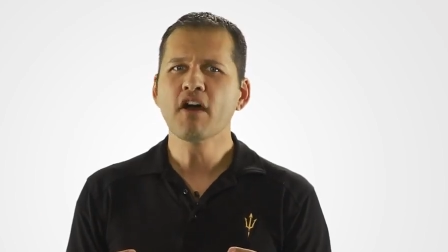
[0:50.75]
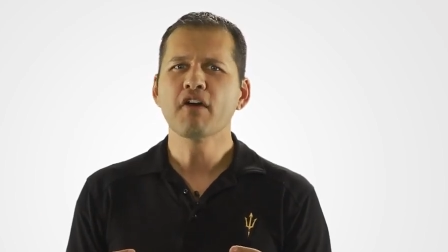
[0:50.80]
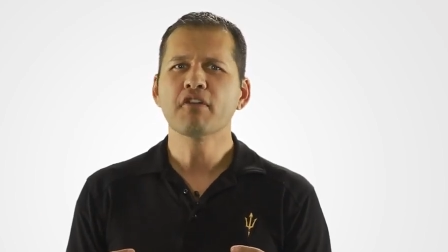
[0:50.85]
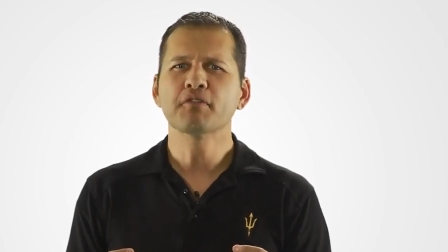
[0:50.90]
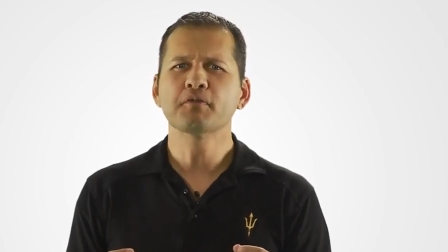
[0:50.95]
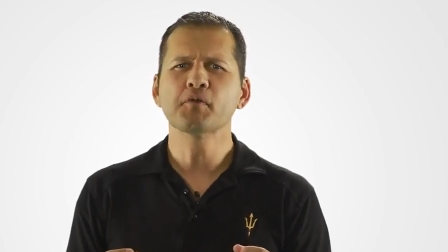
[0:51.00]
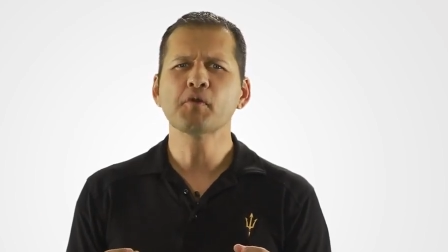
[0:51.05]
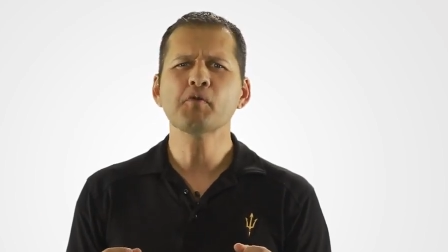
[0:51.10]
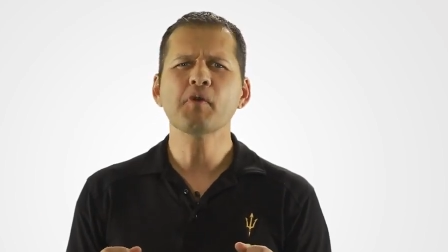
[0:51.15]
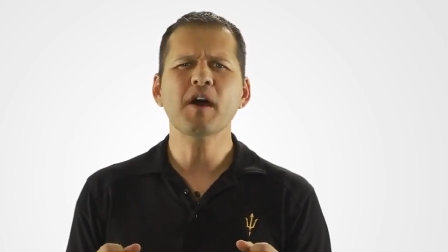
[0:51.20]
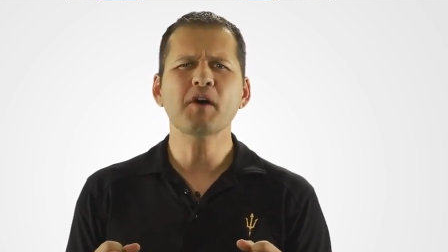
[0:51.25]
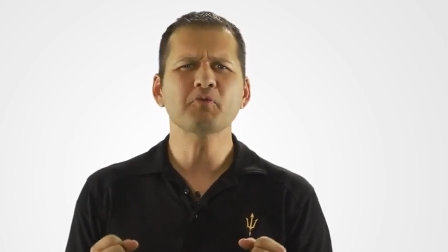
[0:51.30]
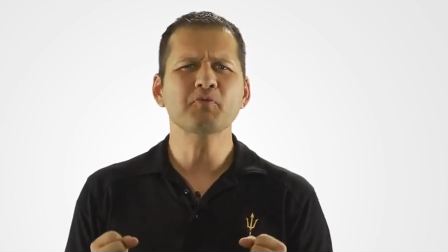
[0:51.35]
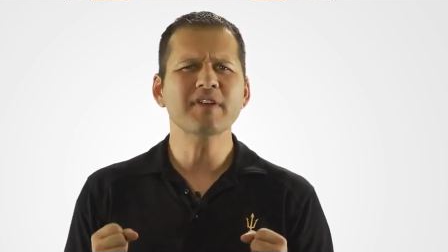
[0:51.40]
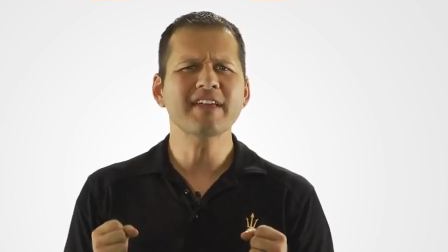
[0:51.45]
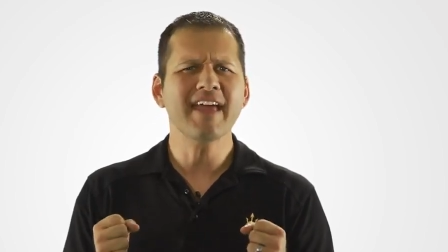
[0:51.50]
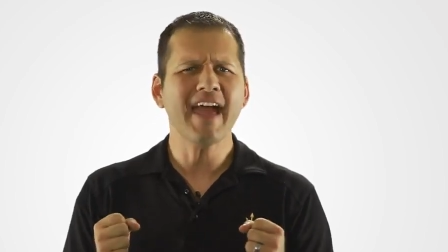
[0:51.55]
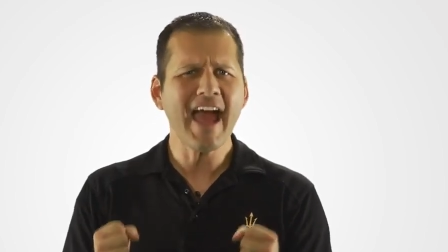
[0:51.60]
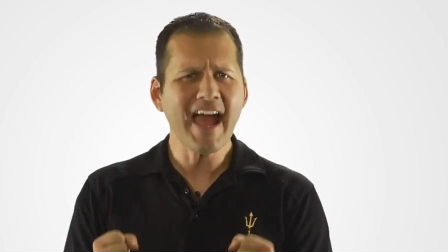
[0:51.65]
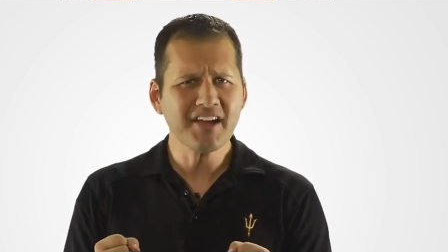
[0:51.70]
through a
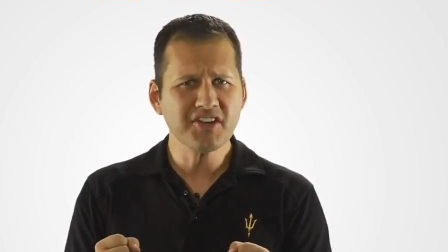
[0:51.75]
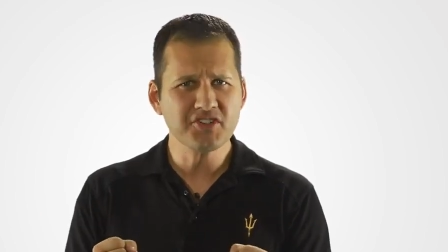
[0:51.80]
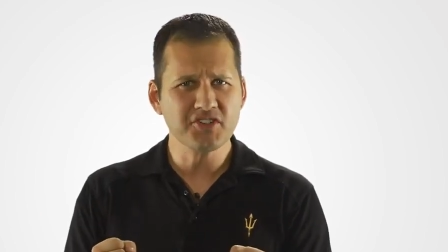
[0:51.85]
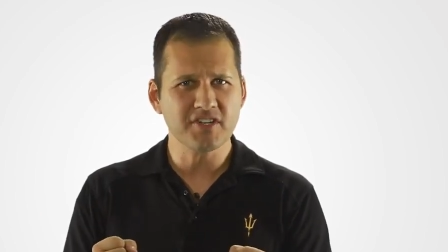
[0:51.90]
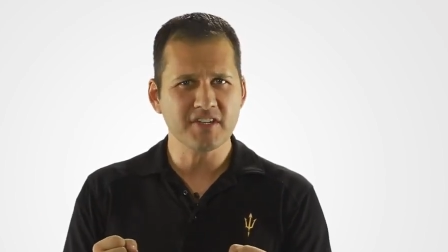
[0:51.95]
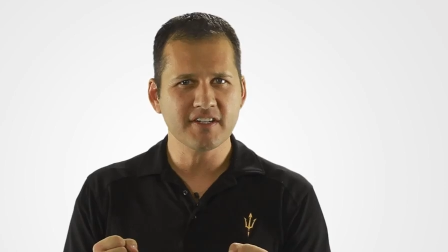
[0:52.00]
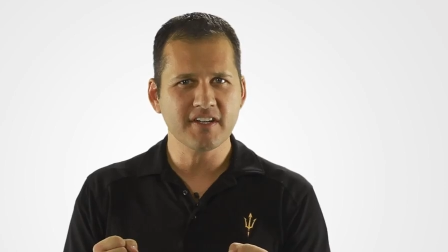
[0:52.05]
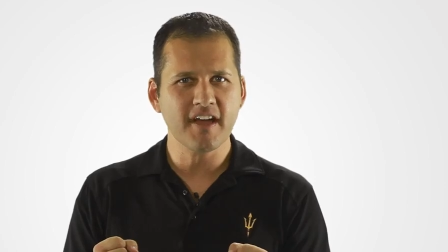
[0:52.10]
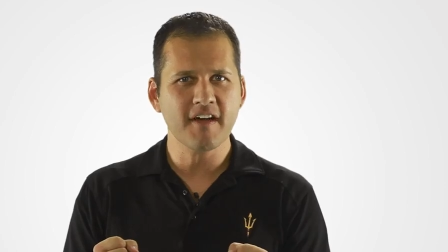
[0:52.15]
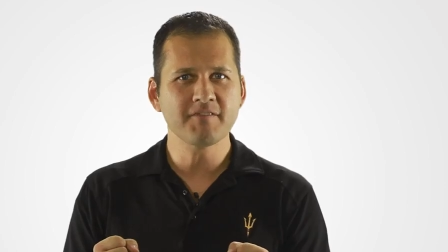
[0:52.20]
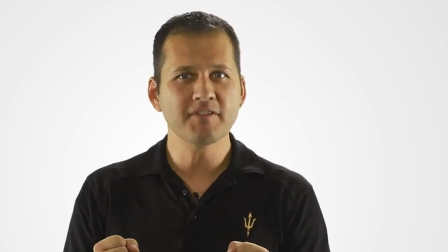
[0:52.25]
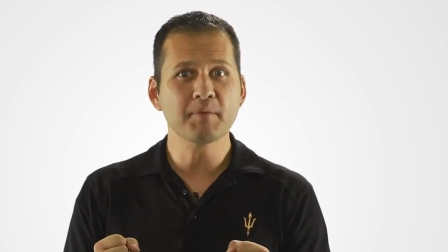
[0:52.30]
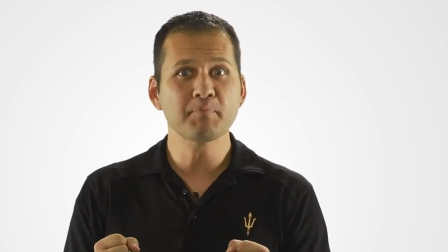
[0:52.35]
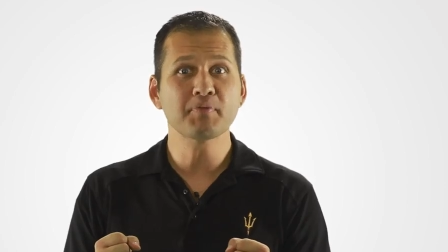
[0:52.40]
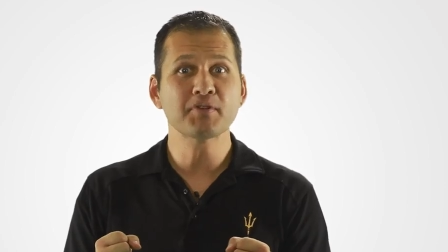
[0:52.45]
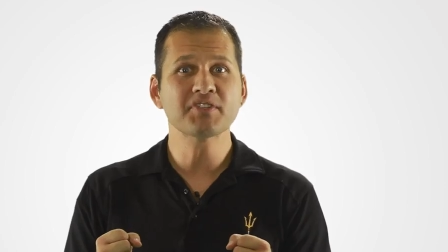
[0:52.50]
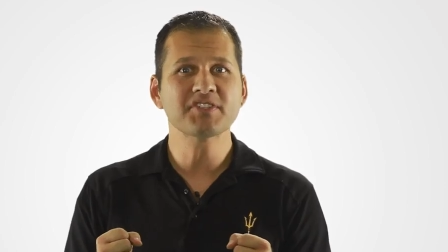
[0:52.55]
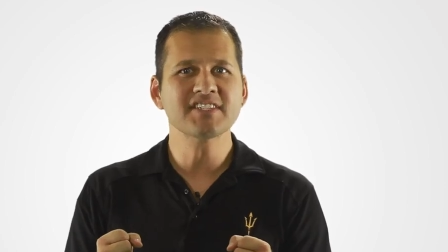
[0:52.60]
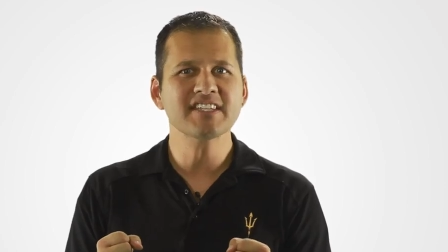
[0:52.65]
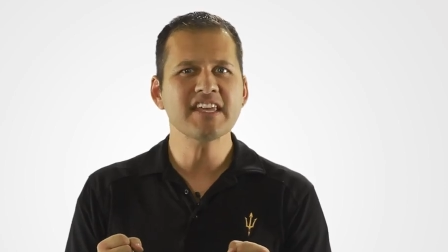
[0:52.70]
reaction of the
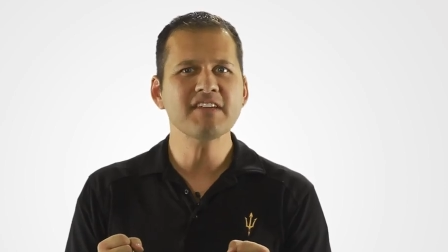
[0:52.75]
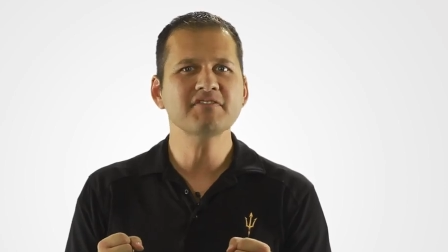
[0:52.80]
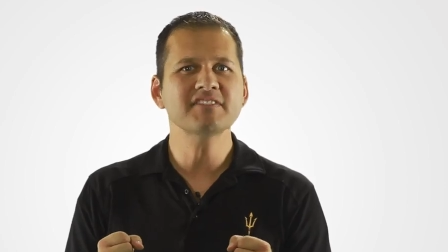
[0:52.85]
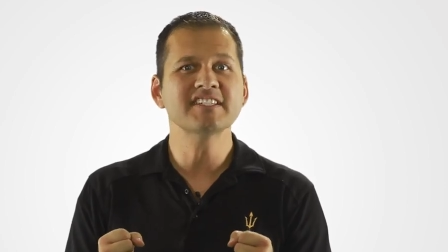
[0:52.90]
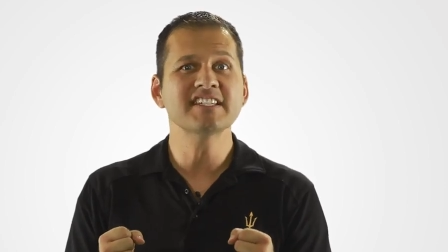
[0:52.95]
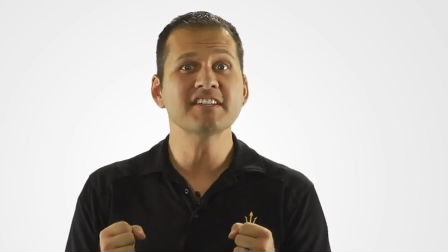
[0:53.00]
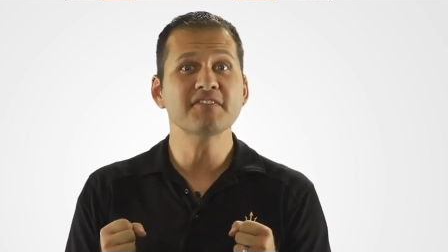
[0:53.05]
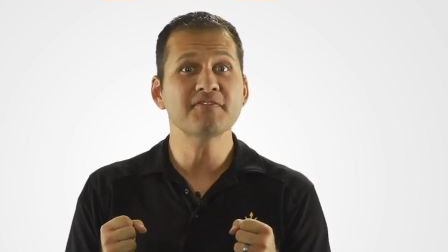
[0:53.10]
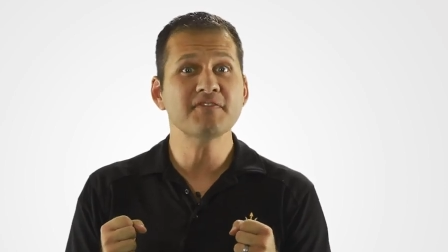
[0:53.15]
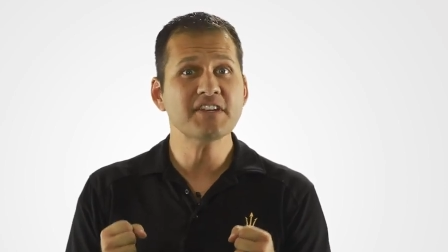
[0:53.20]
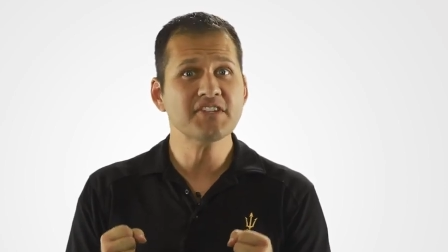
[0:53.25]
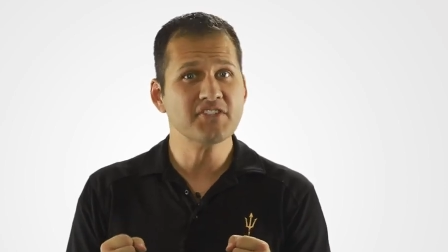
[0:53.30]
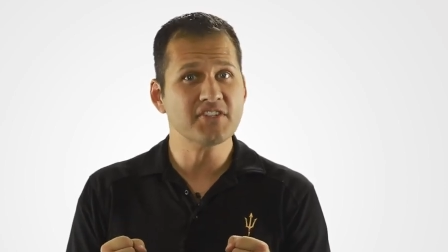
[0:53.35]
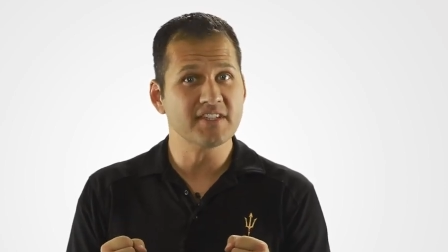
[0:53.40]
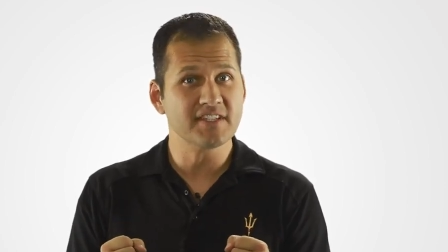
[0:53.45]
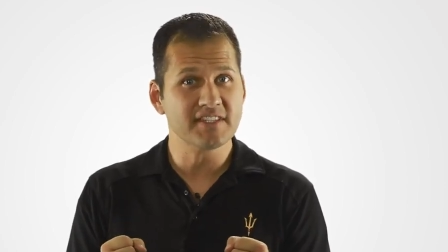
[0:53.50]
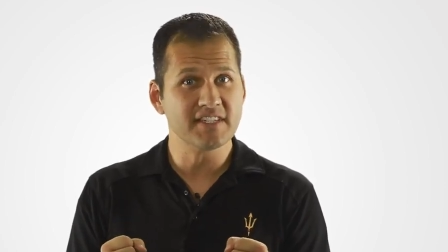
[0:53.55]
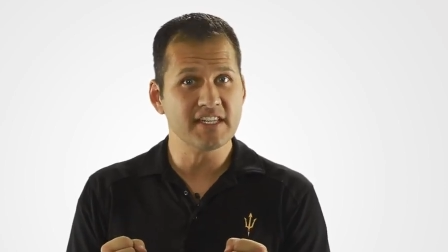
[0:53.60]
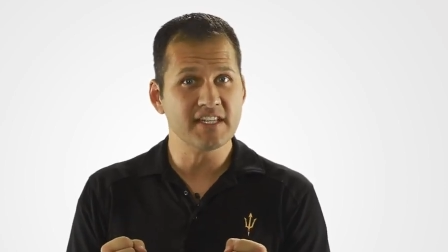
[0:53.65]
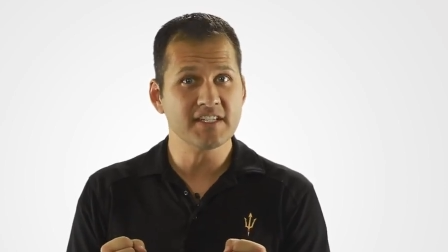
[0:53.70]
perceived
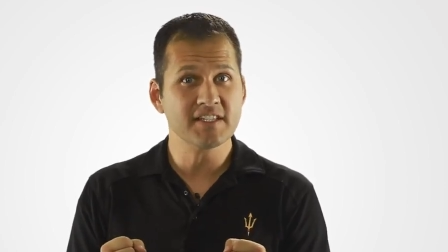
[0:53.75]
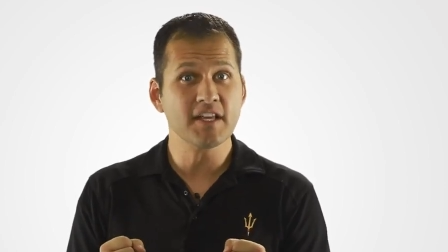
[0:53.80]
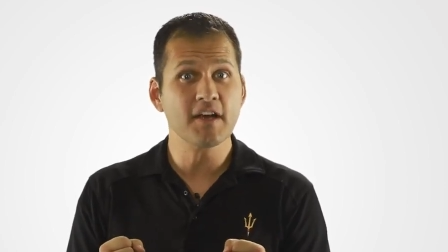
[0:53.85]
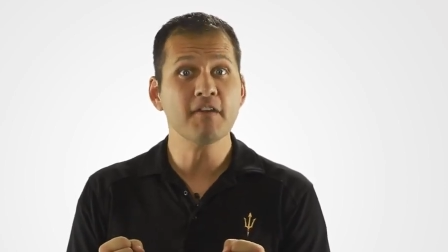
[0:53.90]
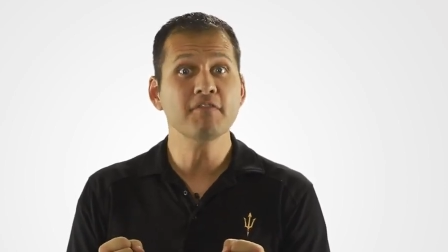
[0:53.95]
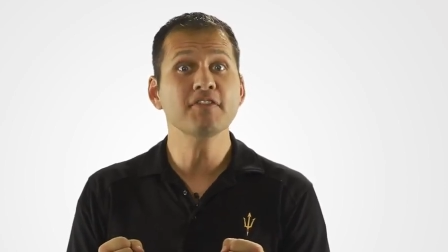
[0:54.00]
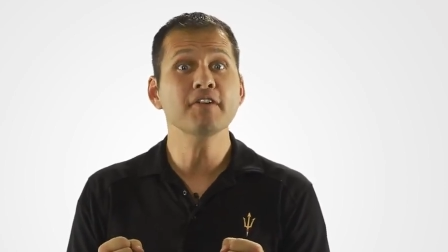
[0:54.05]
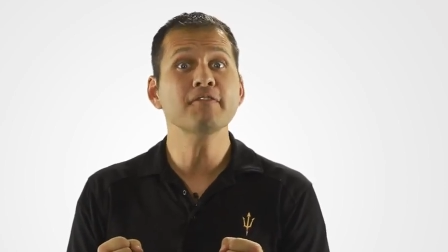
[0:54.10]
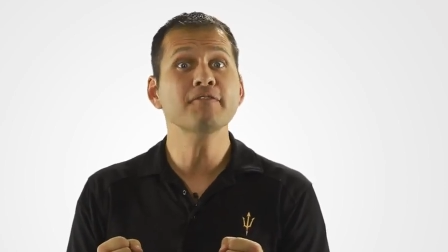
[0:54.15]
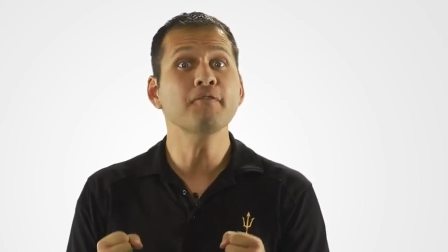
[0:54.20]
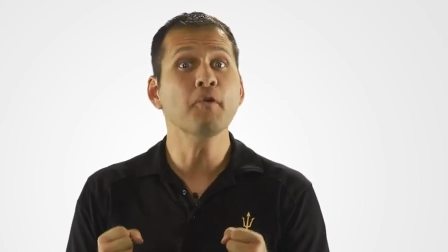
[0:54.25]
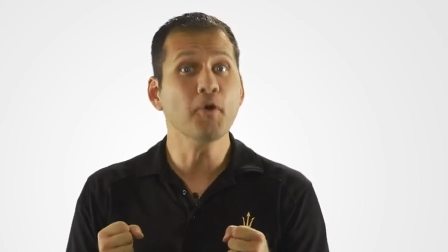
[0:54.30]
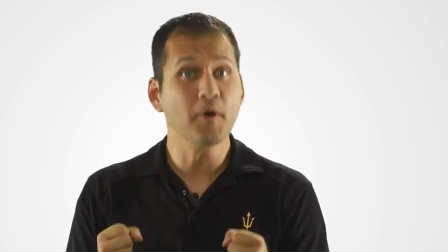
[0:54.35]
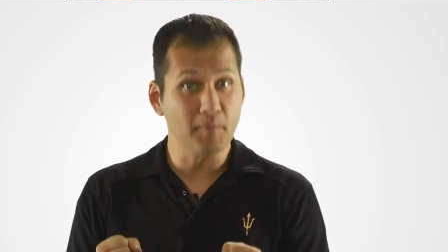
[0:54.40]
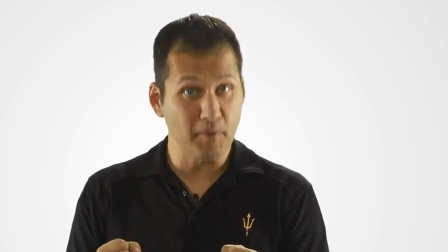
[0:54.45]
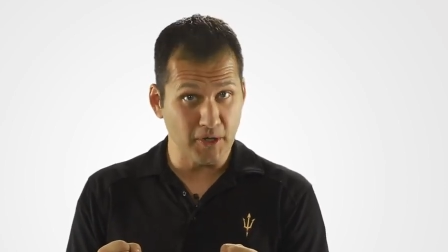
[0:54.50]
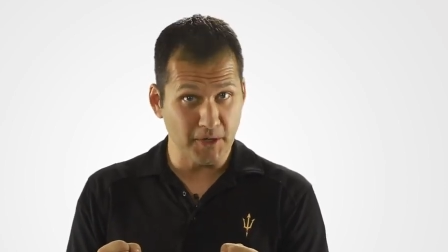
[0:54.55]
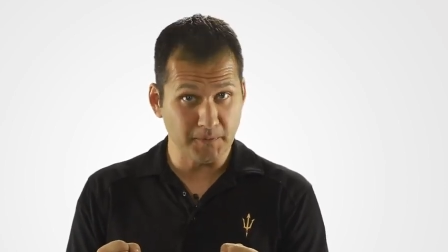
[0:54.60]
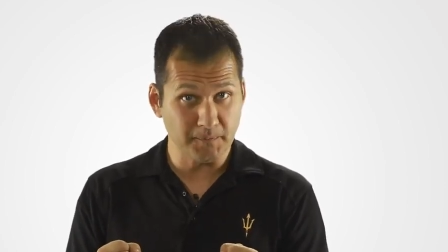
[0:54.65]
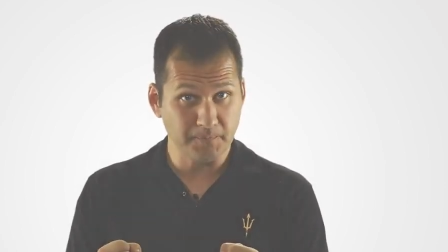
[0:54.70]
deficiencies of the
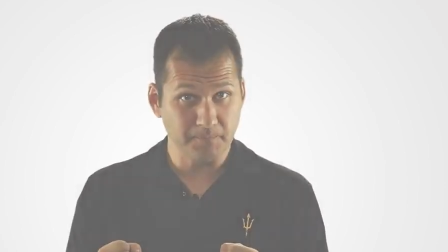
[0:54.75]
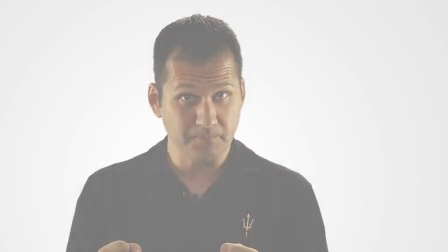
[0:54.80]
former.